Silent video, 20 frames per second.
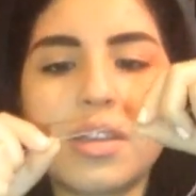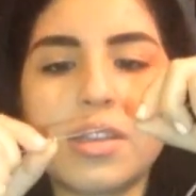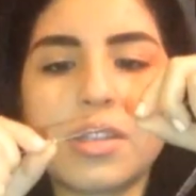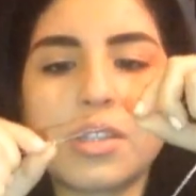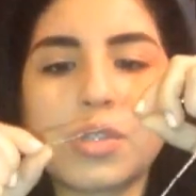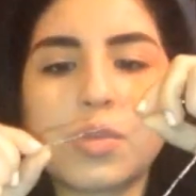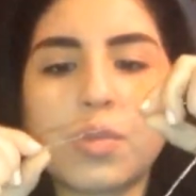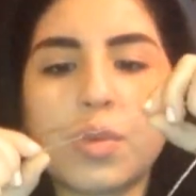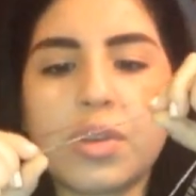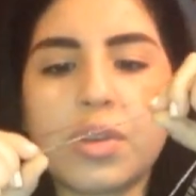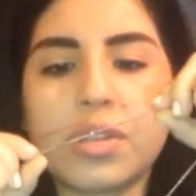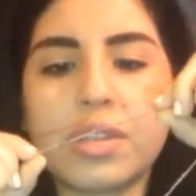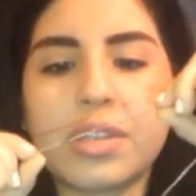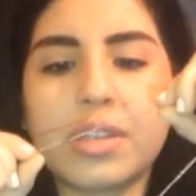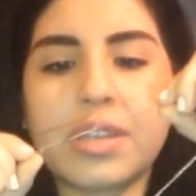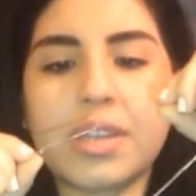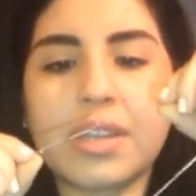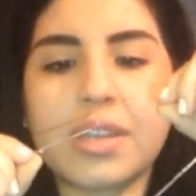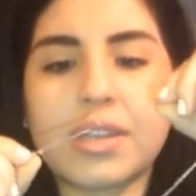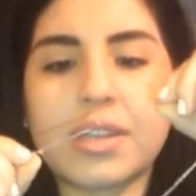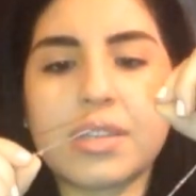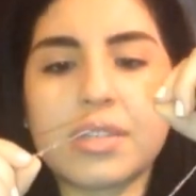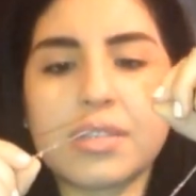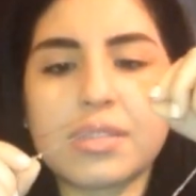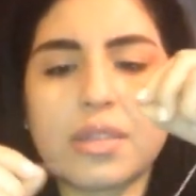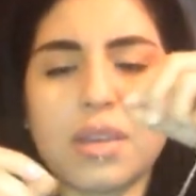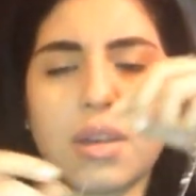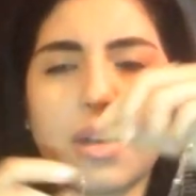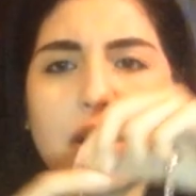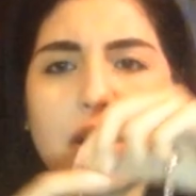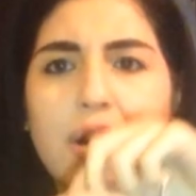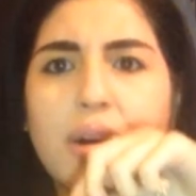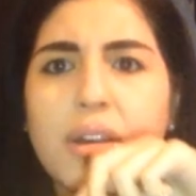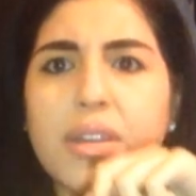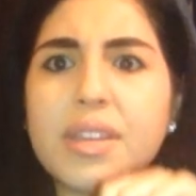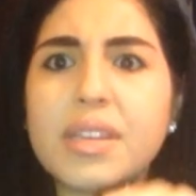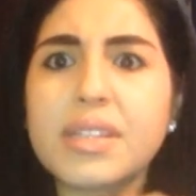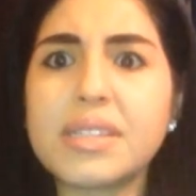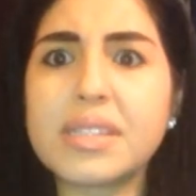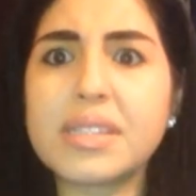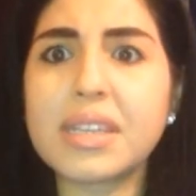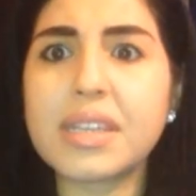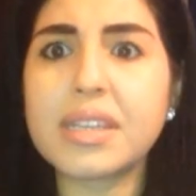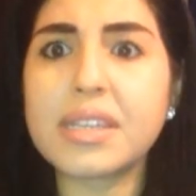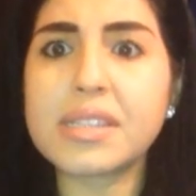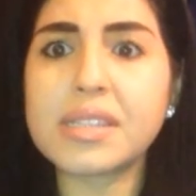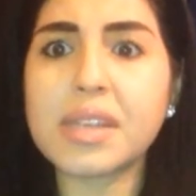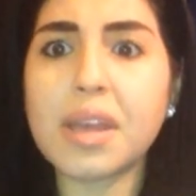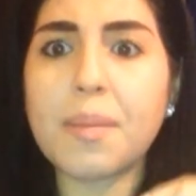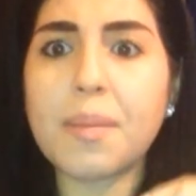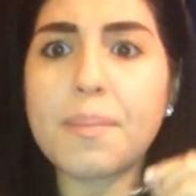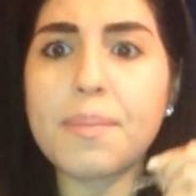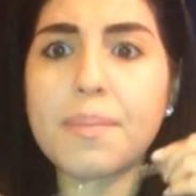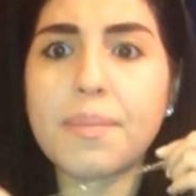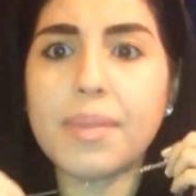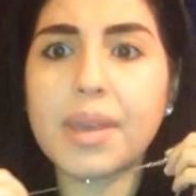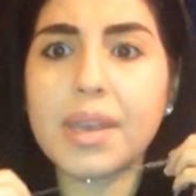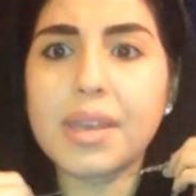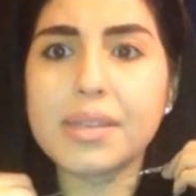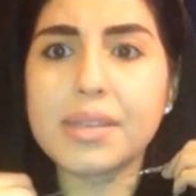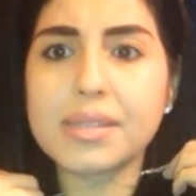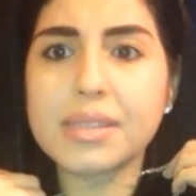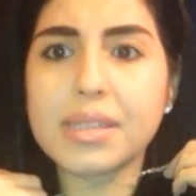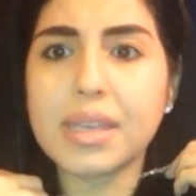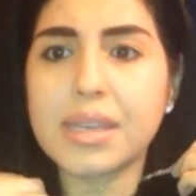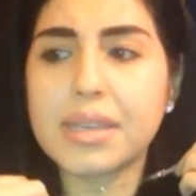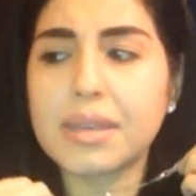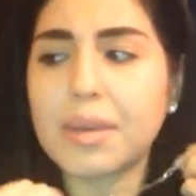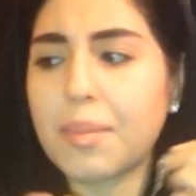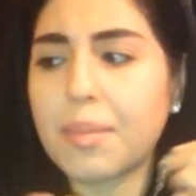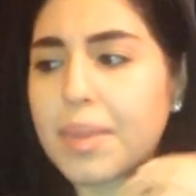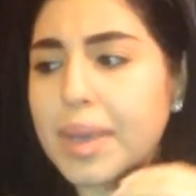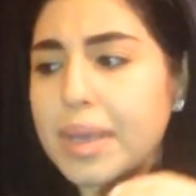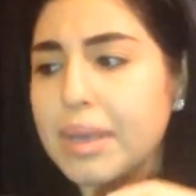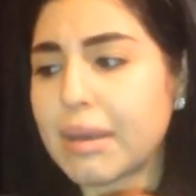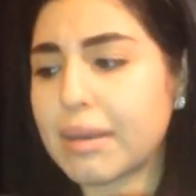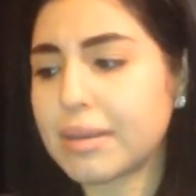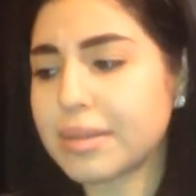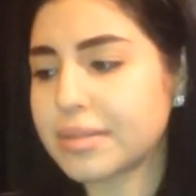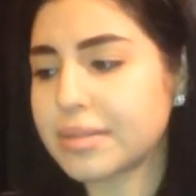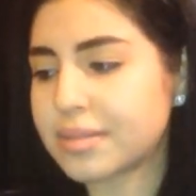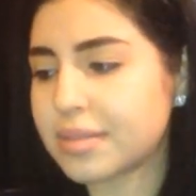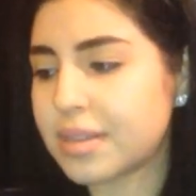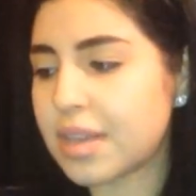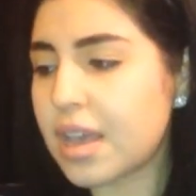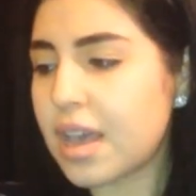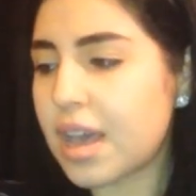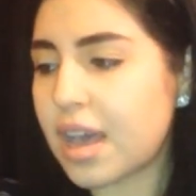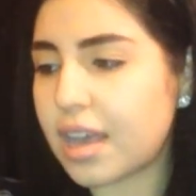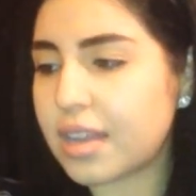swirly things. Oh, this thing is amazing.